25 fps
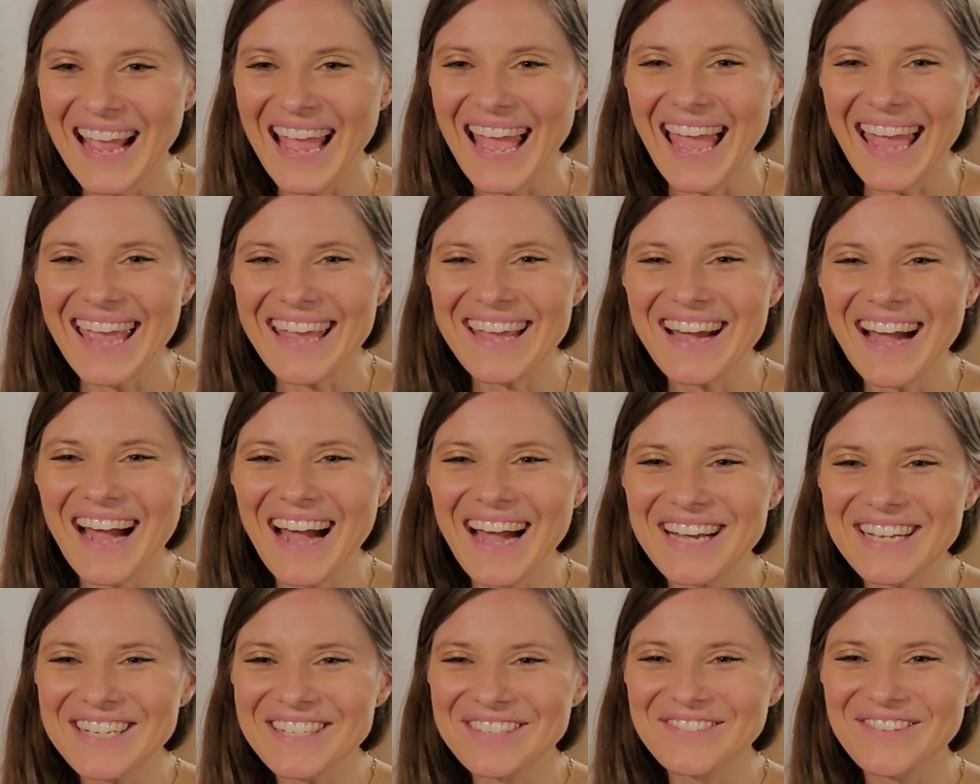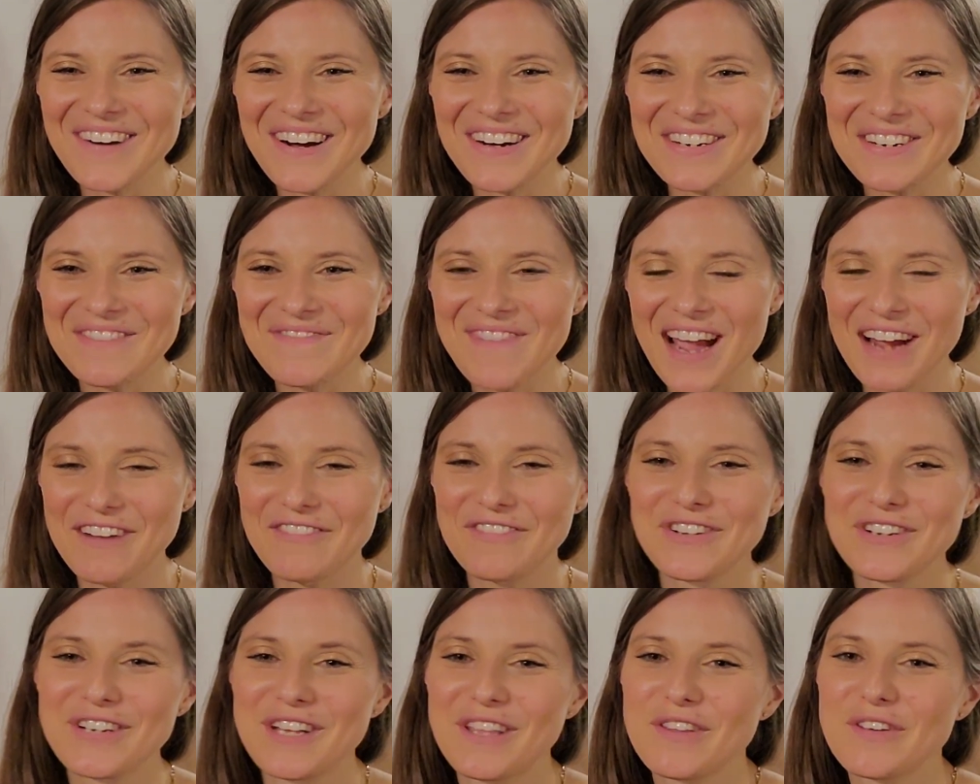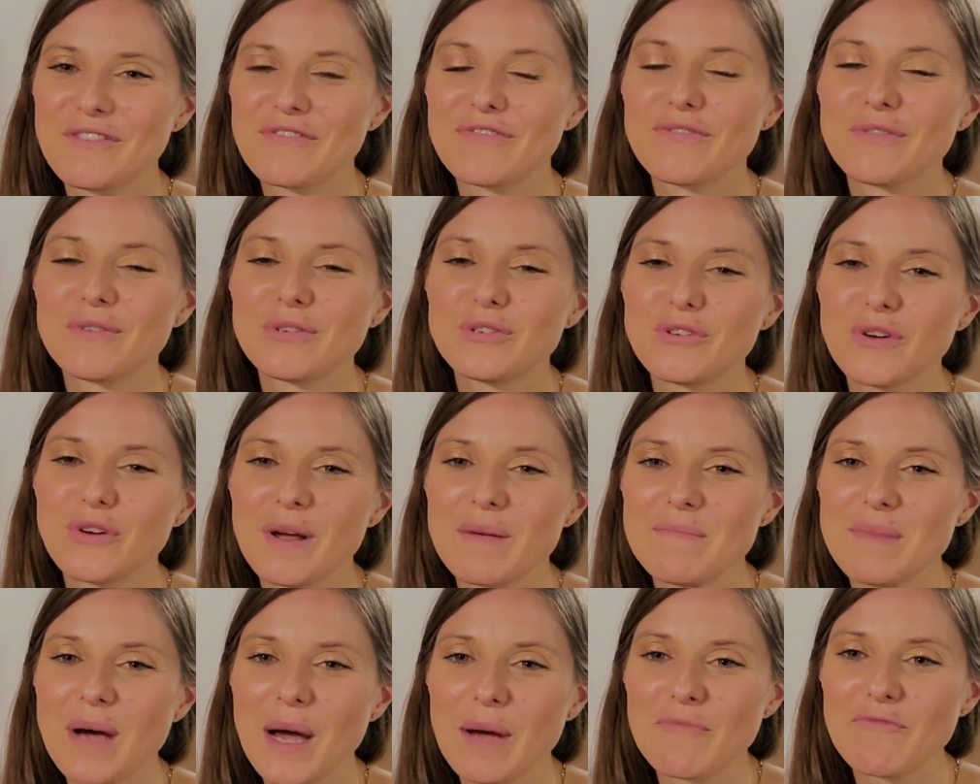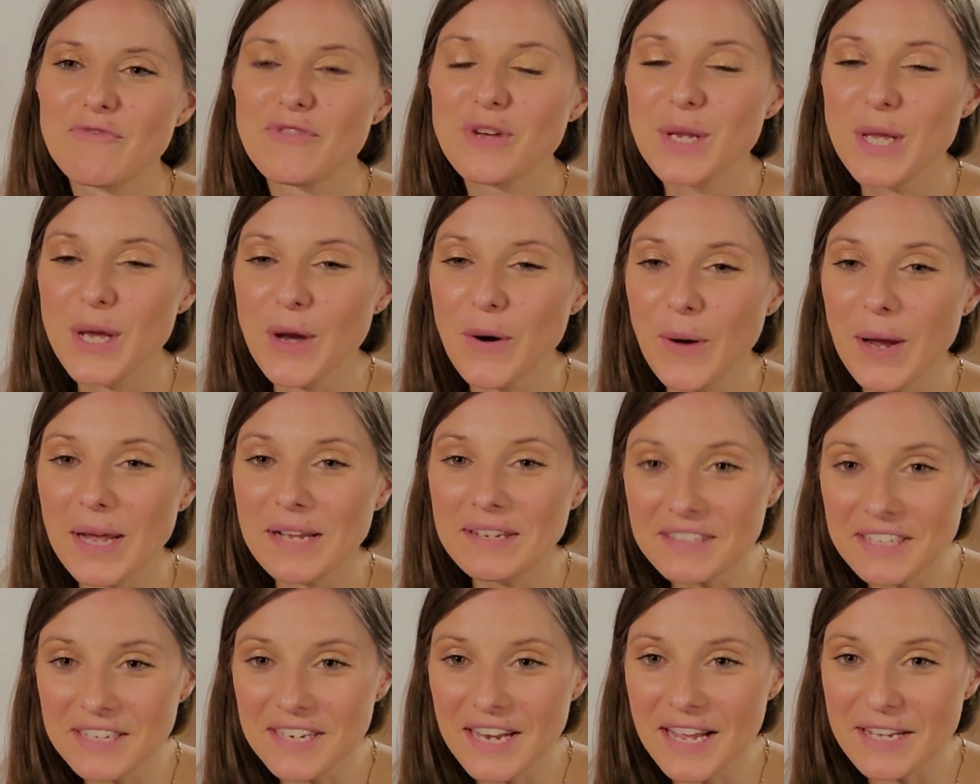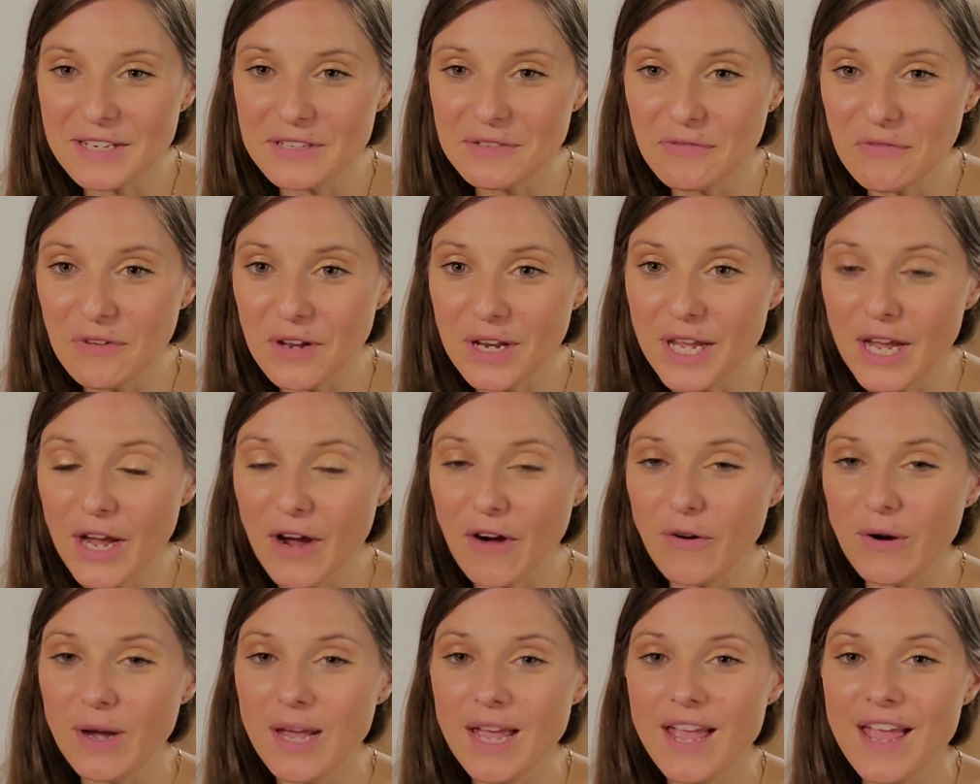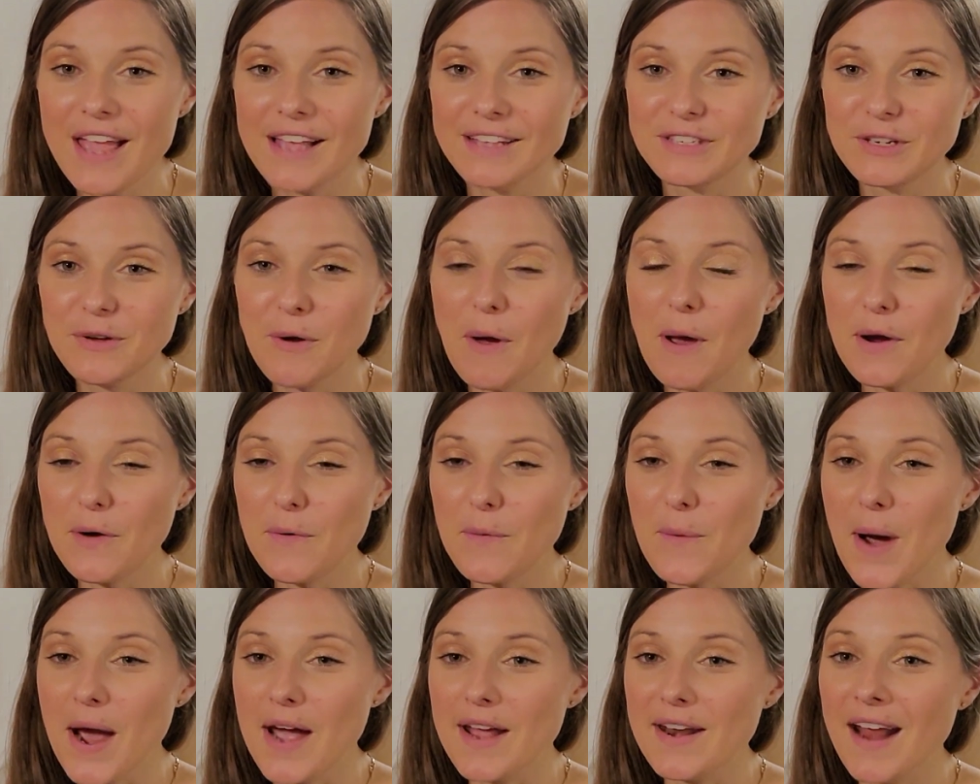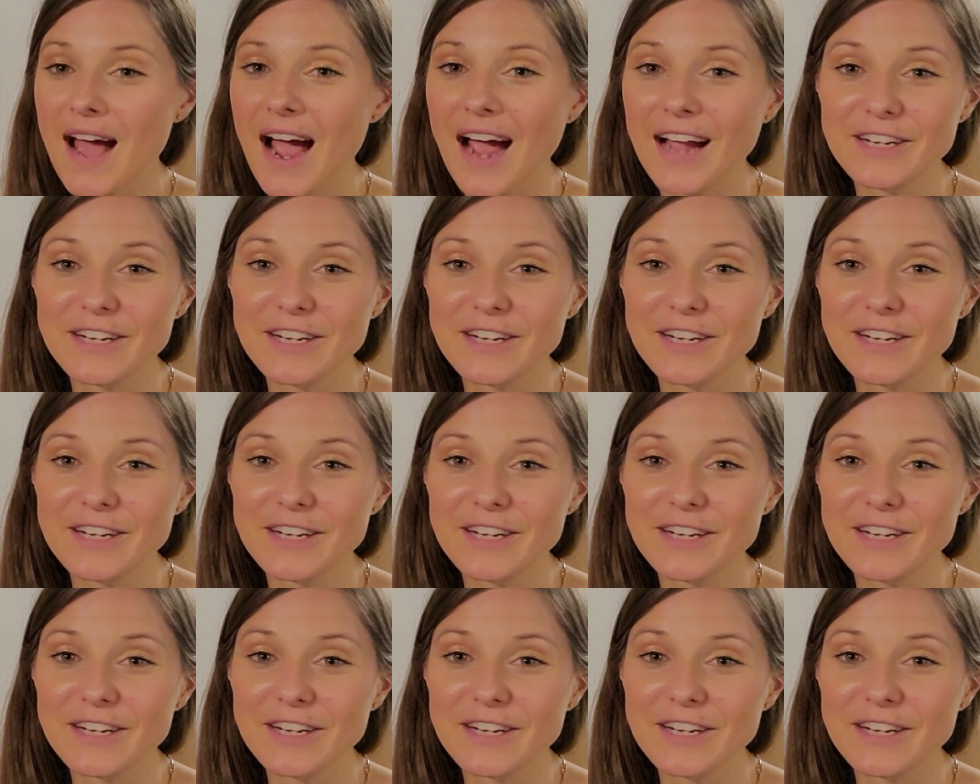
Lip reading: Hey guys, welcome back for another Full Joy Mom video. In today's video, it's a quick one.